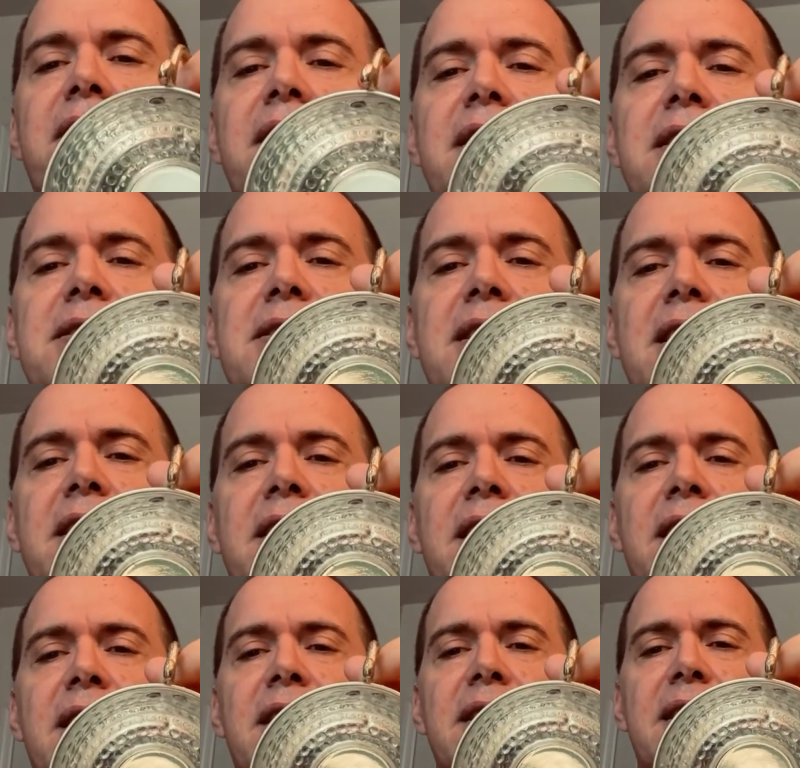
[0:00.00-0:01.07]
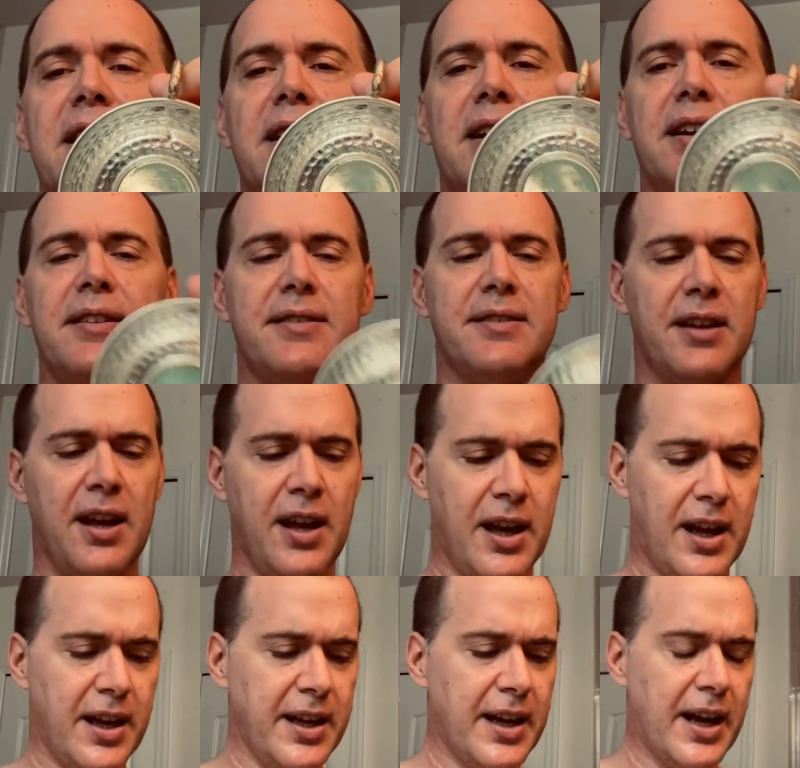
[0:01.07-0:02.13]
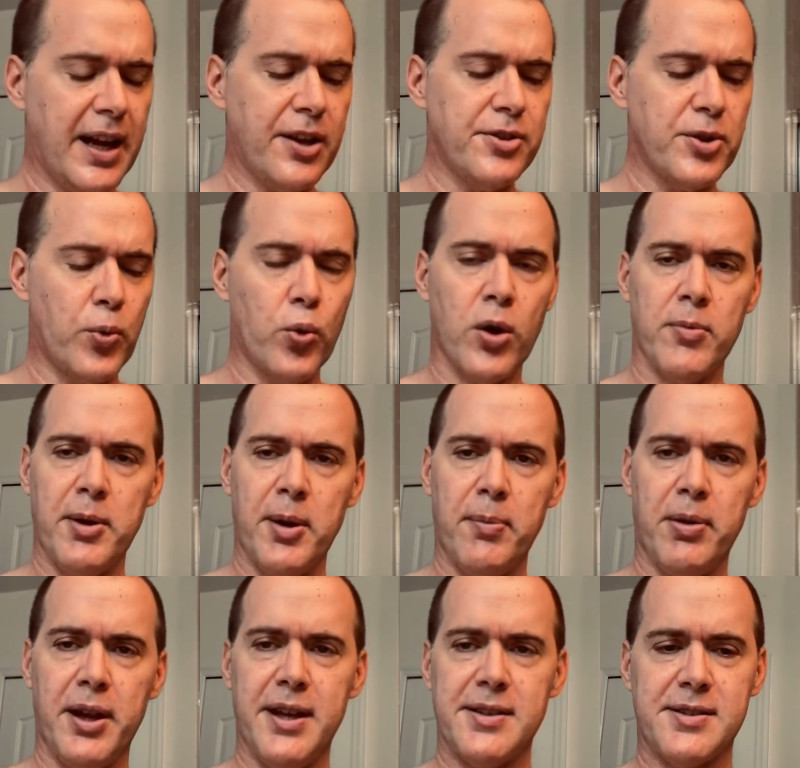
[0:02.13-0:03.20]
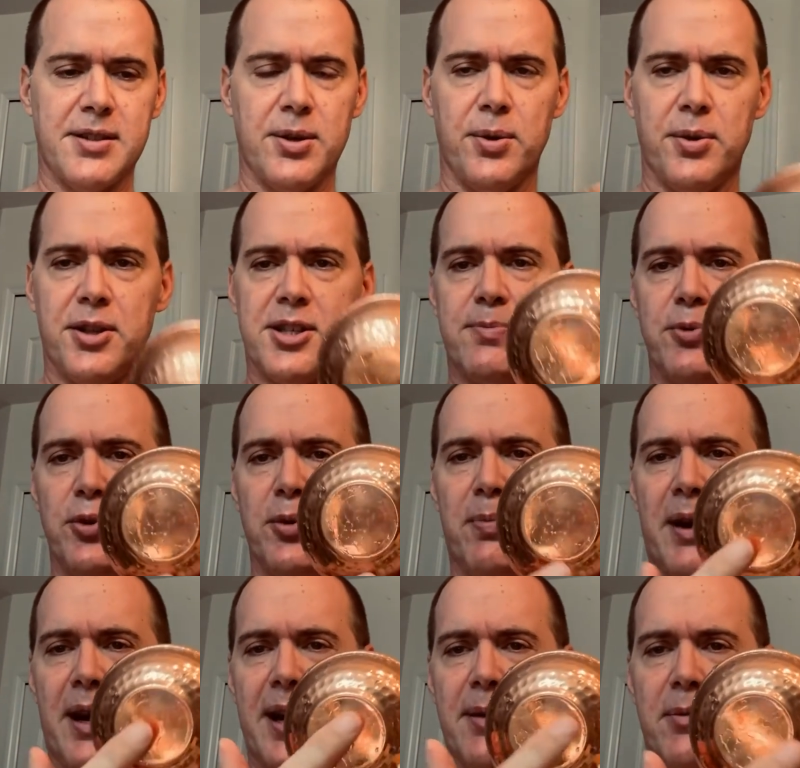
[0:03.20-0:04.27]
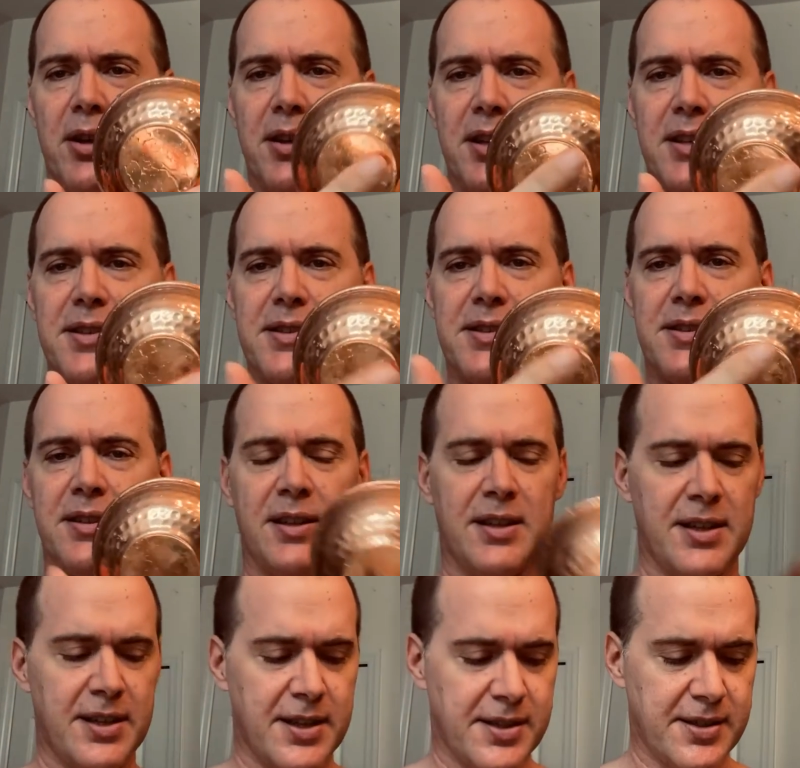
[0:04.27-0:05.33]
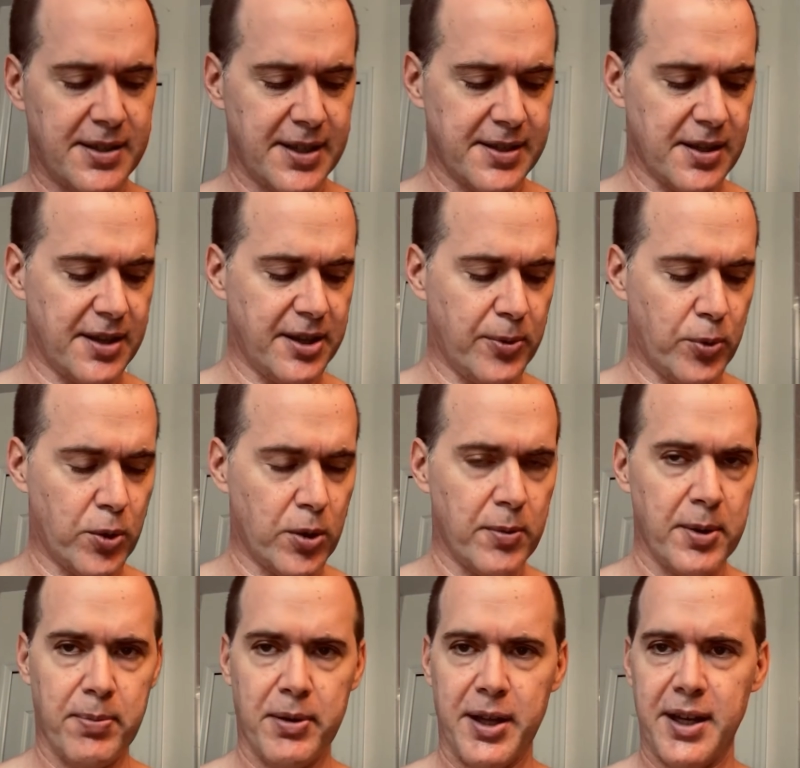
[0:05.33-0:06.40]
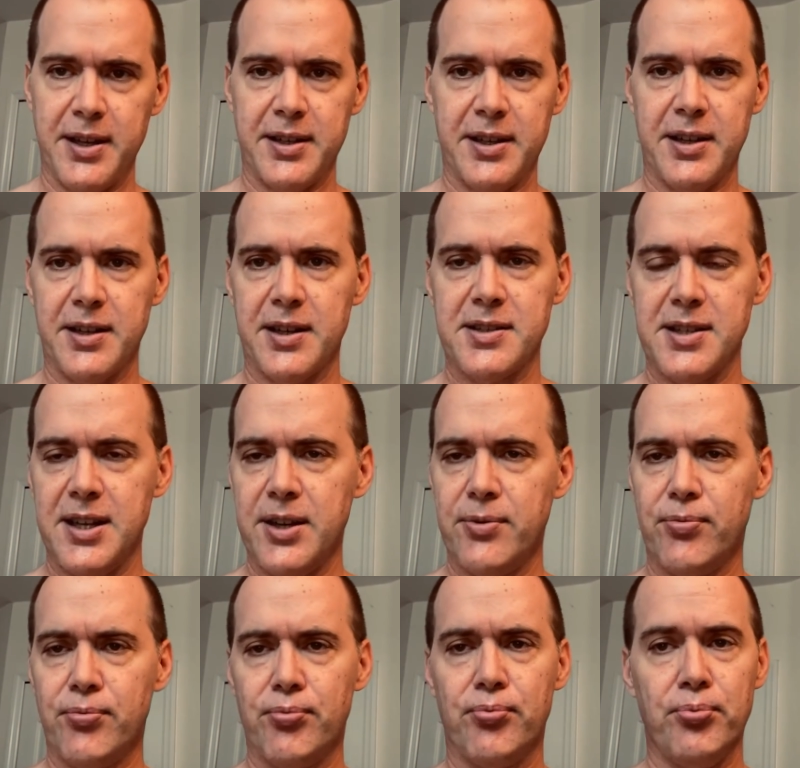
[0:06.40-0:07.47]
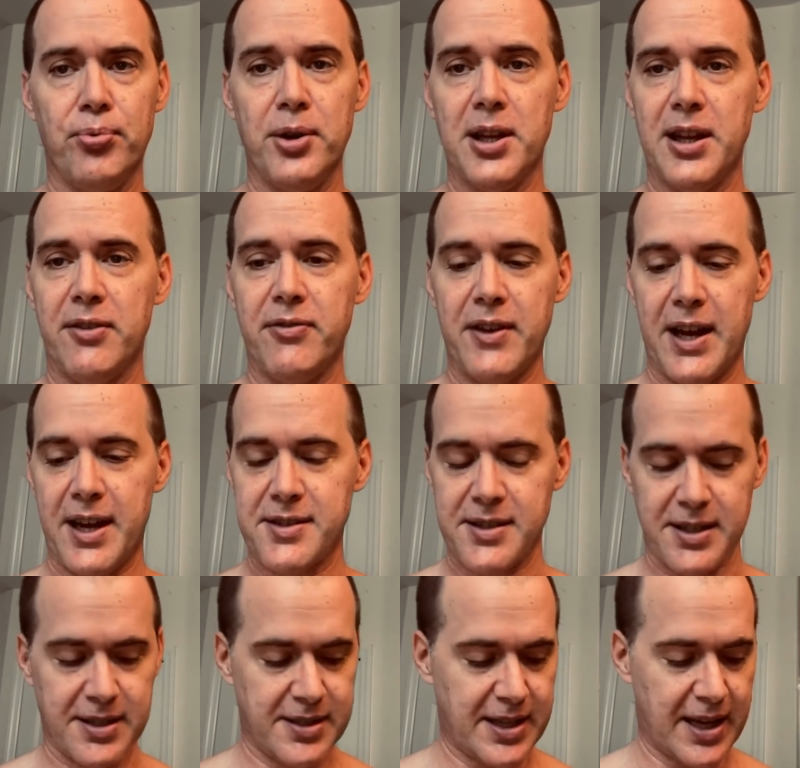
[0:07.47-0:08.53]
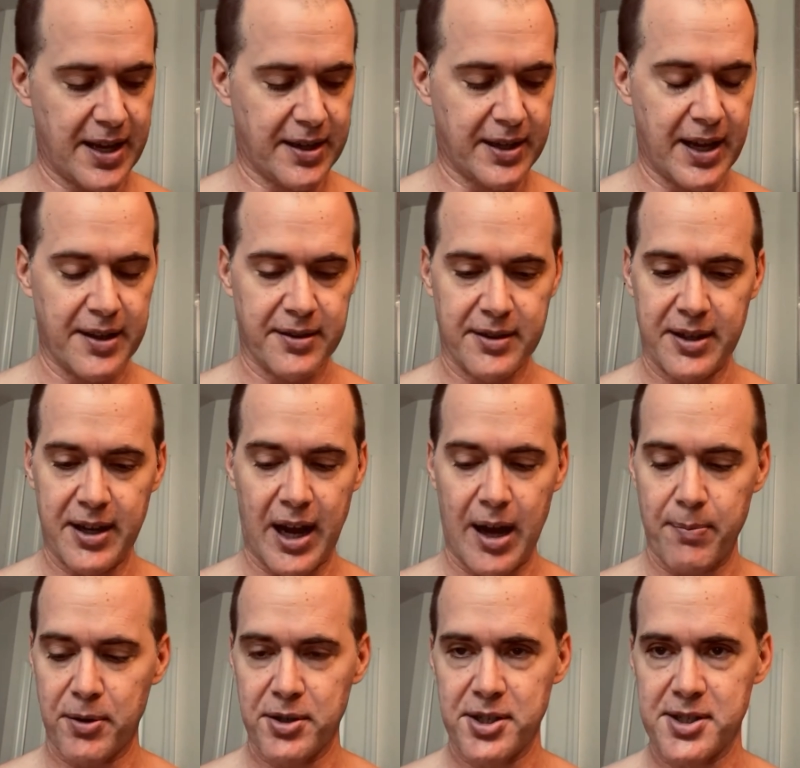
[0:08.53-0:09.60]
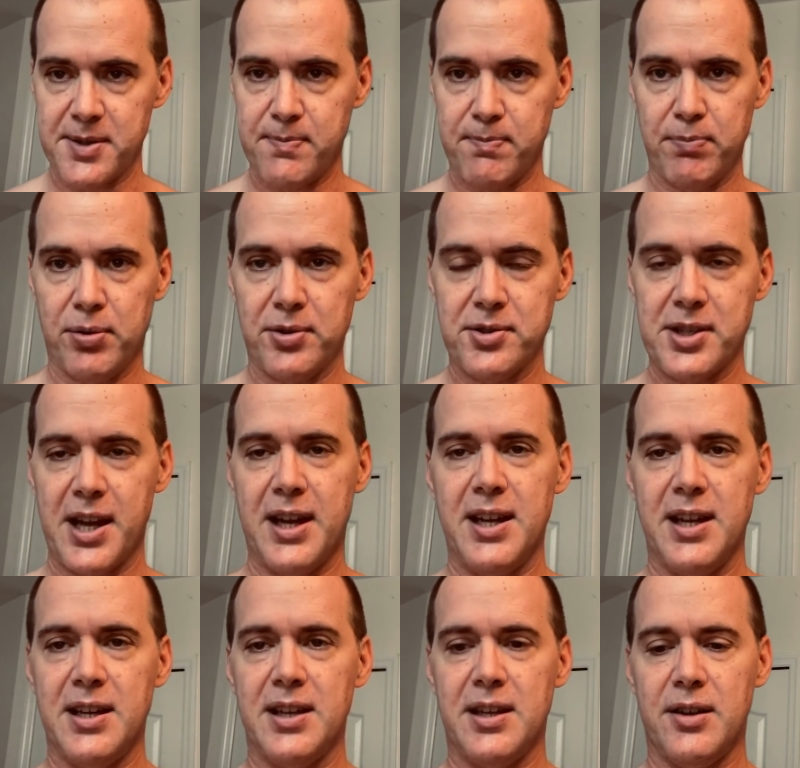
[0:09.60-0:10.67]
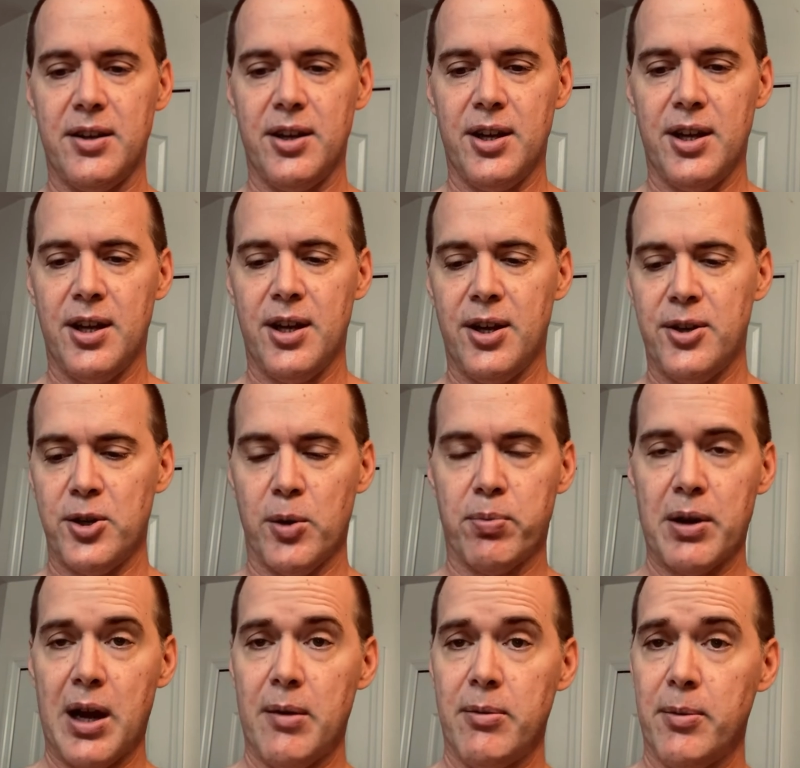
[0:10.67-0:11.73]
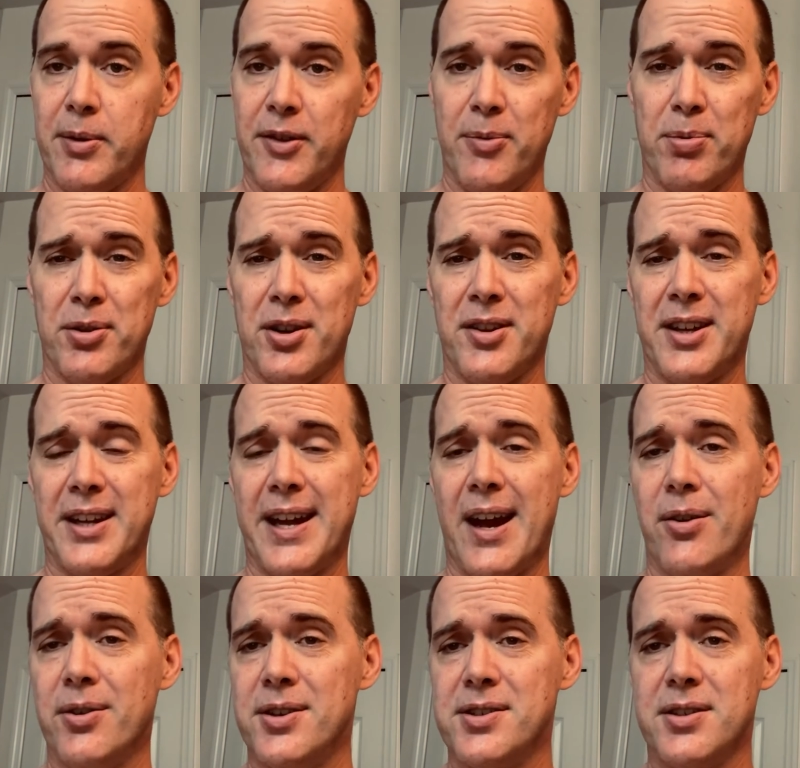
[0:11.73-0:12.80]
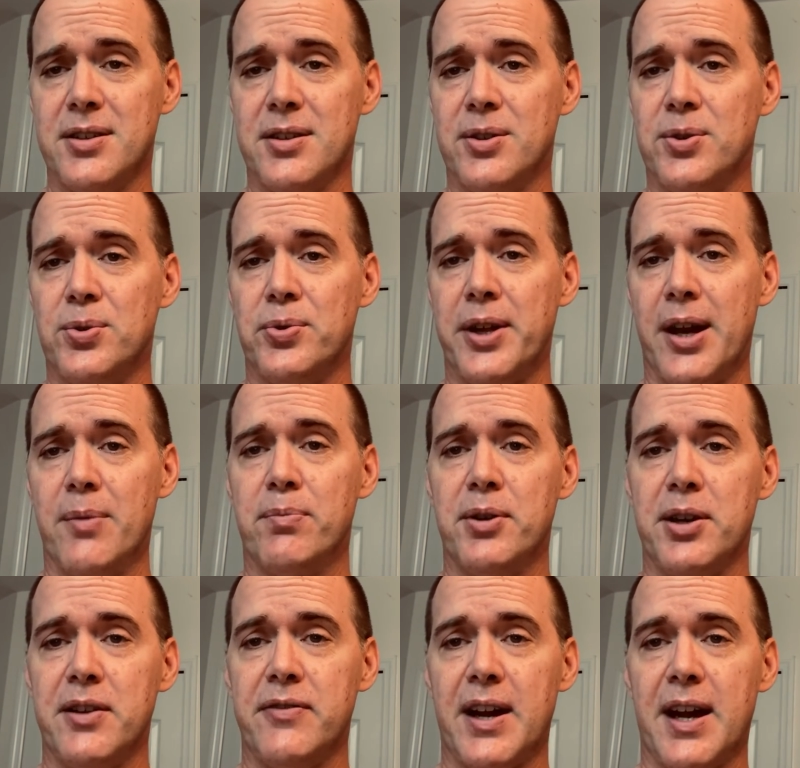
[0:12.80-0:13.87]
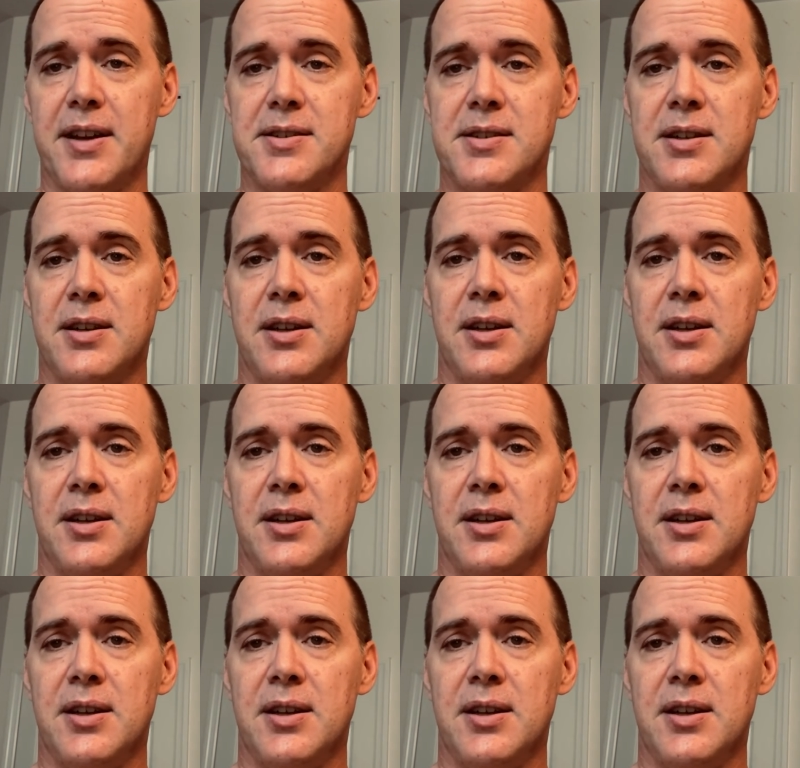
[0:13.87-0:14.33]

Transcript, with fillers: on the inside, kind of nice. Again, I use a warming plate, so the smooth bottom on this sits on the warming plate, conducts heat really fast. It's that got copper just pulls that heat in, no problem. If you put it on the counter, it's gonna cool down pretty fast,